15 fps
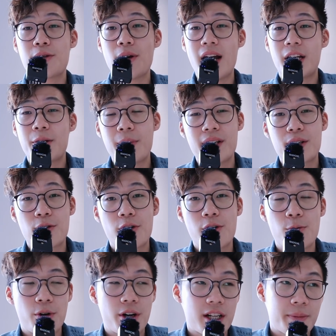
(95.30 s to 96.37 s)
So
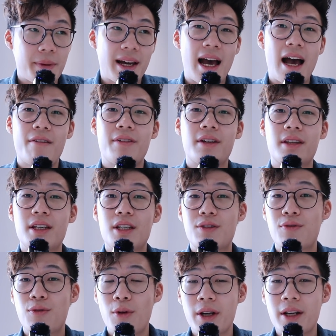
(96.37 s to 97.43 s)
Animedoro works by having these
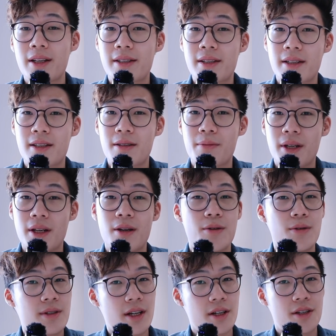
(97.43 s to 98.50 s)
40 to 60
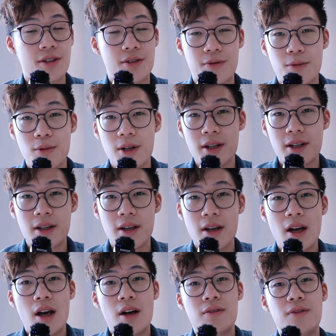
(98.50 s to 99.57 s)
minute sessions of work
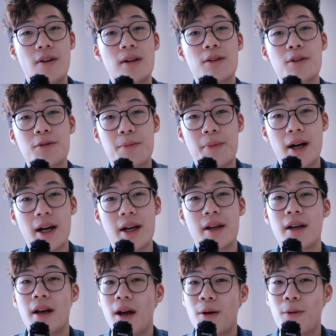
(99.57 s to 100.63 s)
followed by
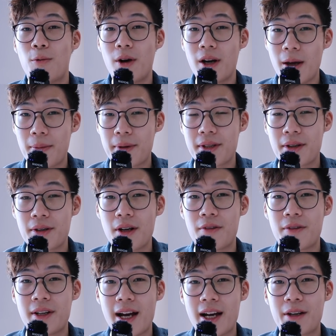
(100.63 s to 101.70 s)
one episode
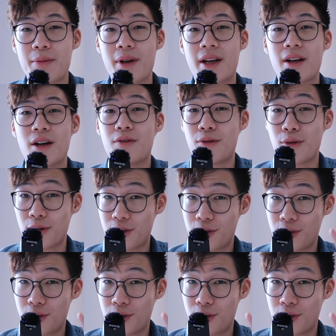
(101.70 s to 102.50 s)
of an anime of your